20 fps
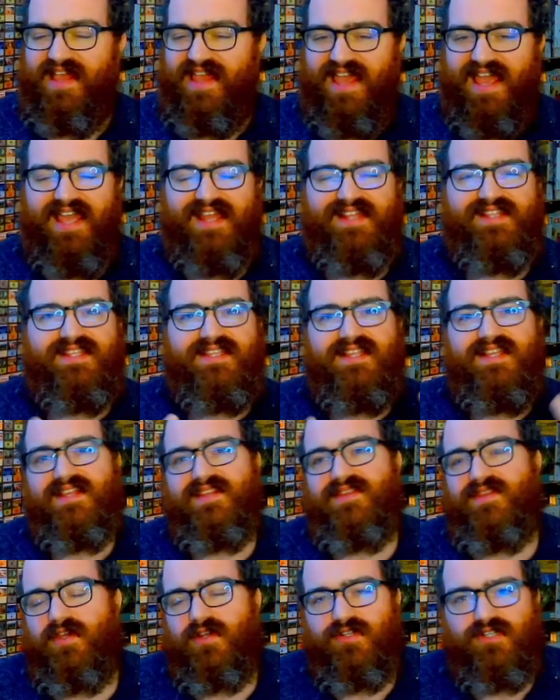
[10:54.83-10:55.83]
it
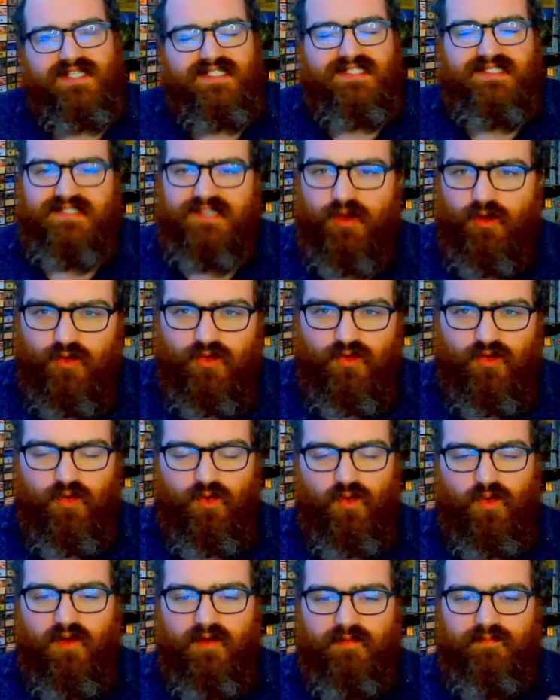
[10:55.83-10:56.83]
they're just so
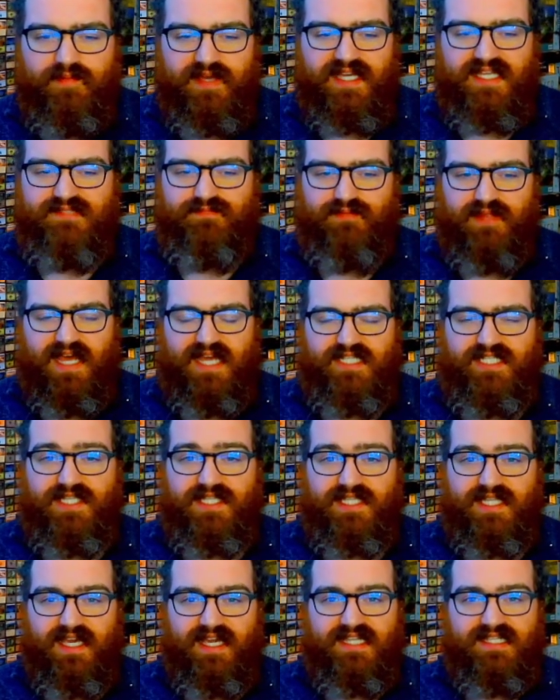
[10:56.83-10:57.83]
cool, big splashy
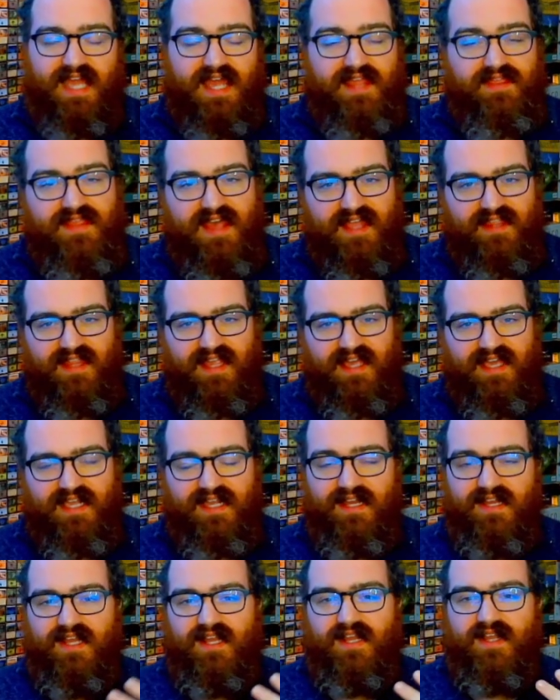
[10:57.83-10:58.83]
things. And then like
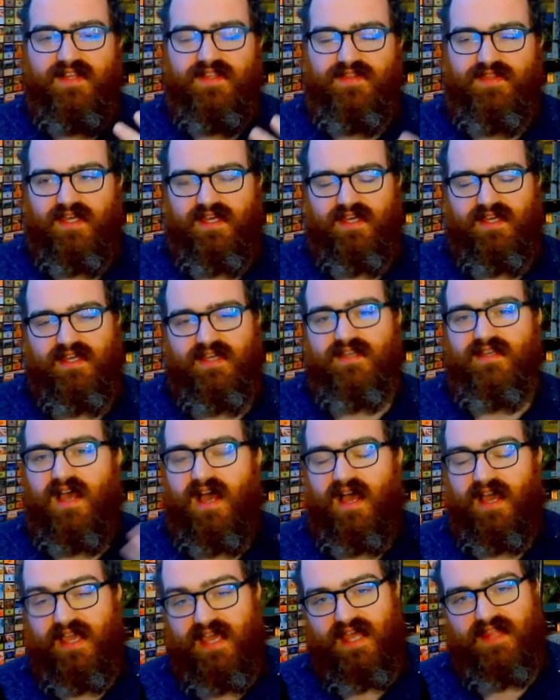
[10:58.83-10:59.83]
the
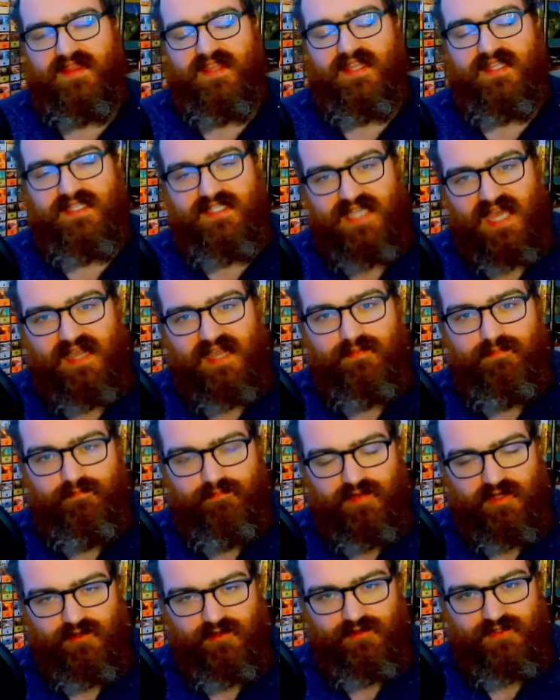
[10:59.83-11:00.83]
deck
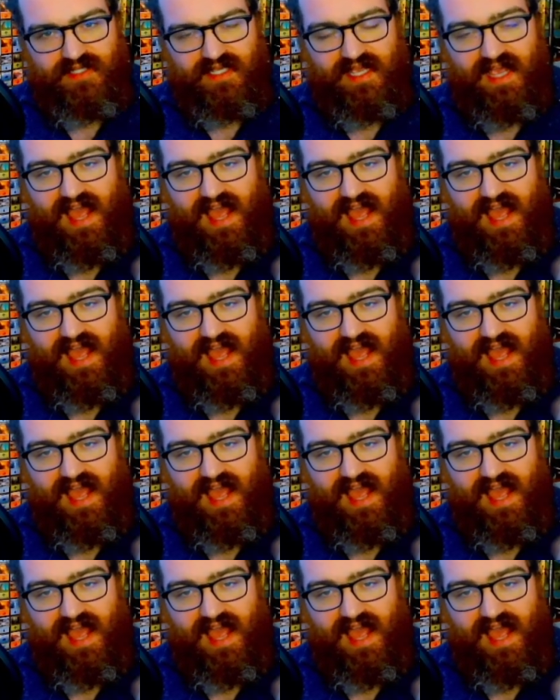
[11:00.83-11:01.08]
building